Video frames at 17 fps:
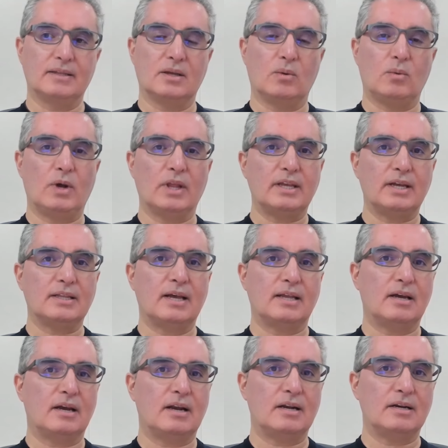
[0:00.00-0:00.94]
One thing
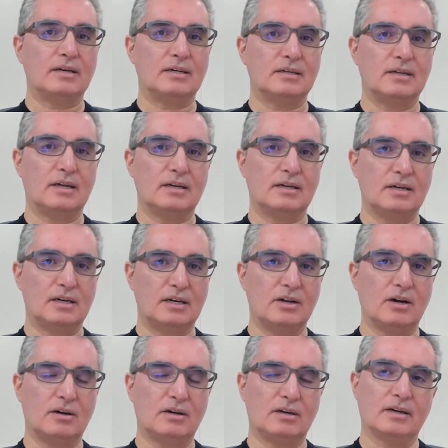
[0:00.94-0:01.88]
that I learned early
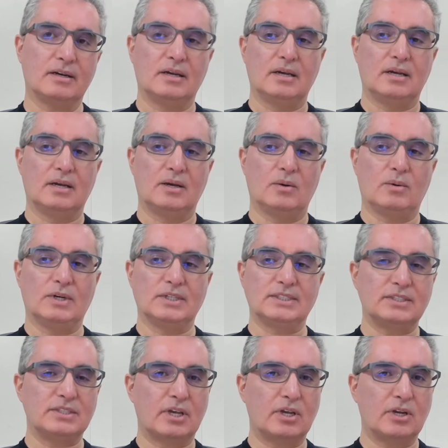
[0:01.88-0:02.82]
on
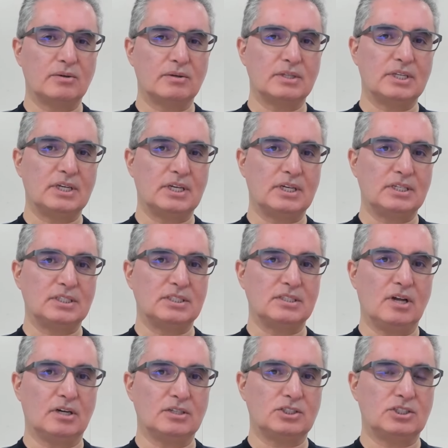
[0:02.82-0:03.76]
was security is
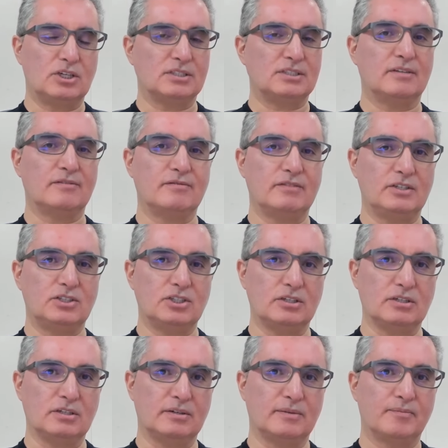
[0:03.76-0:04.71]
not just a
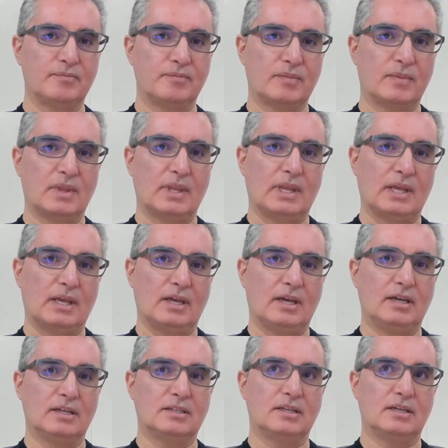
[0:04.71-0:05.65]
feature.
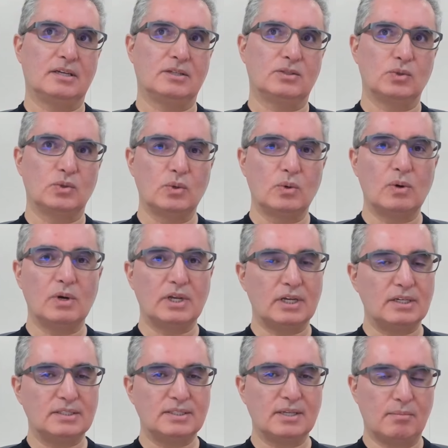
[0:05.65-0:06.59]
It, it truly
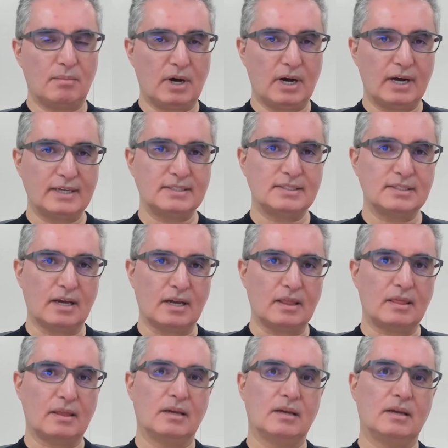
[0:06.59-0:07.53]
is a mindset.
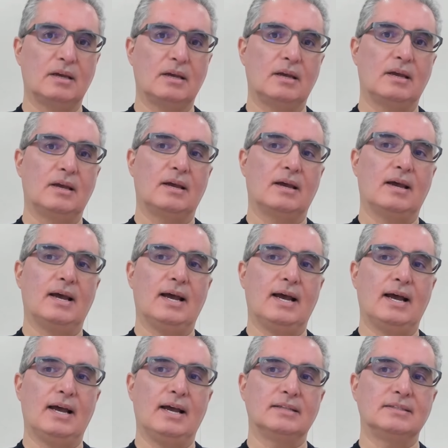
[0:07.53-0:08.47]

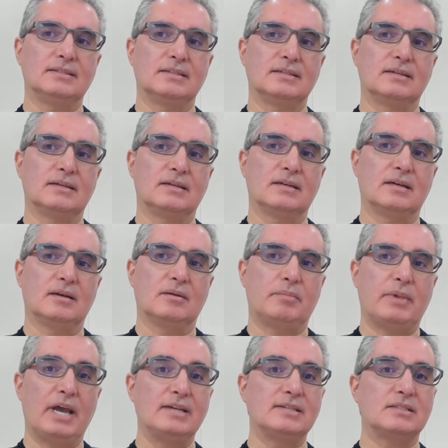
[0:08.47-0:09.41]
And
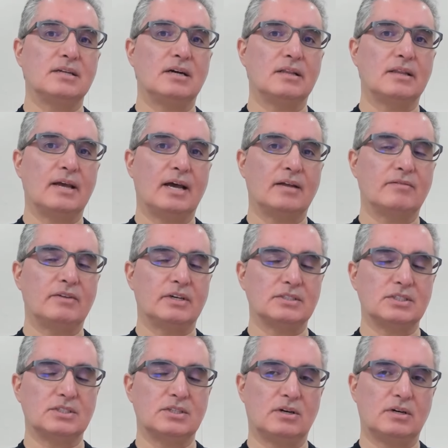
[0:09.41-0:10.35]
based on that, we
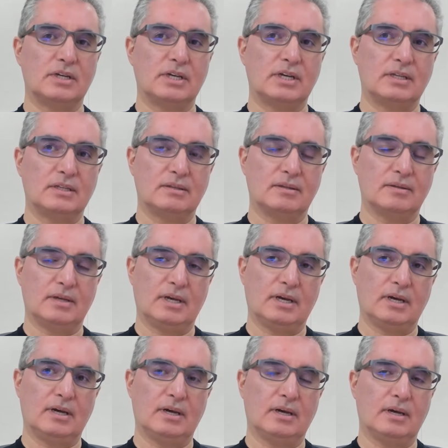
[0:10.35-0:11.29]
started
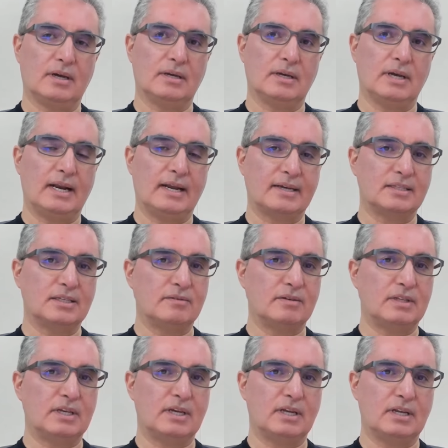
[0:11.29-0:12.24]
uh, an
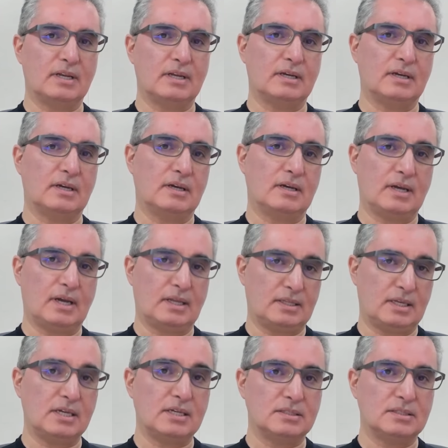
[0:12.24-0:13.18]
activity at, uh, at
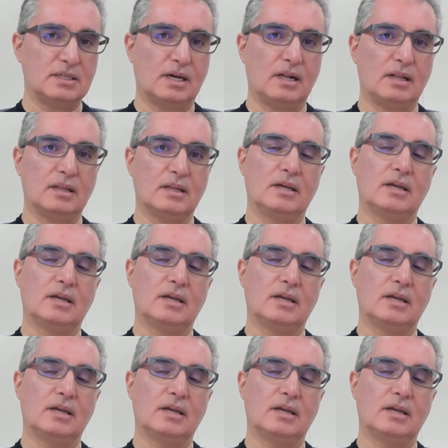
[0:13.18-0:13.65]
Intel